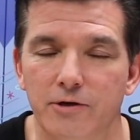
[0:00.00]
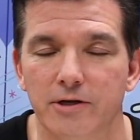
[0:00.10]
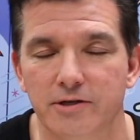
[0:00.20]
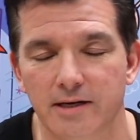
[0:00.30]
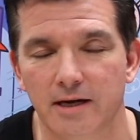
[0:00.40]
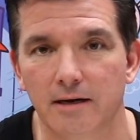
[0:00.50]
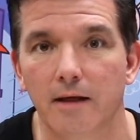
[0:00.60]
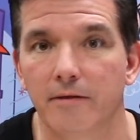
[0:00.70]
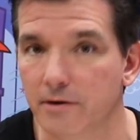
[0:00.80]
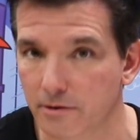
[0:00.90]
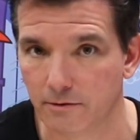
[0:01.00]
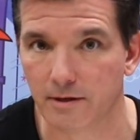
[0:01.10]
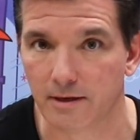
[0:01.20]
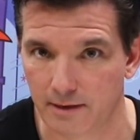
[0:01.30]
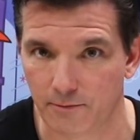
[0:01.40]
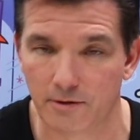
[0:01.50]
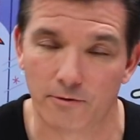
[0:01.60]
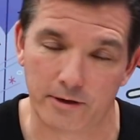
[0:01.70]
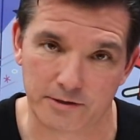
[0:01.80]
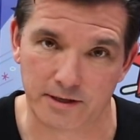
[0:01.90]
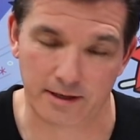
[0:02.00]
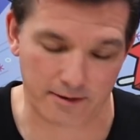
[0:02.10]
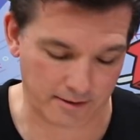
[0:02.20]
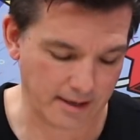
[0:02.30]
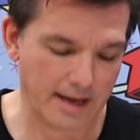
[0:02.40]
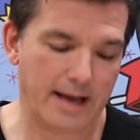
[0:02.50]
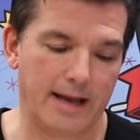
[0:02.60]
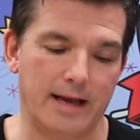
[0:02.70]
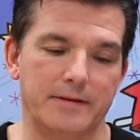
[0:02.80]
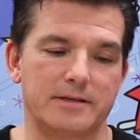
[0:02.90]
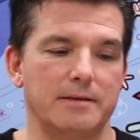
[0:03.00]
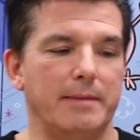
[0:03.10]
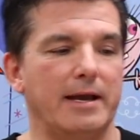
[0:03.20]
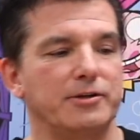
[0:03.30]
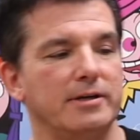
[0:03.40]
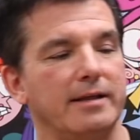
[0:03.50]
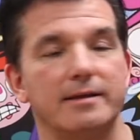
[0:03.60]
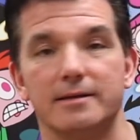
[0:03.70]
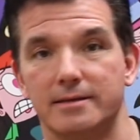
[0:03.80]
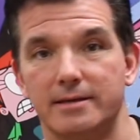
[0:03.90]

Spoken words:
You can see it on the NOOG Network, or you can see it here. And this is Imagine Nathan's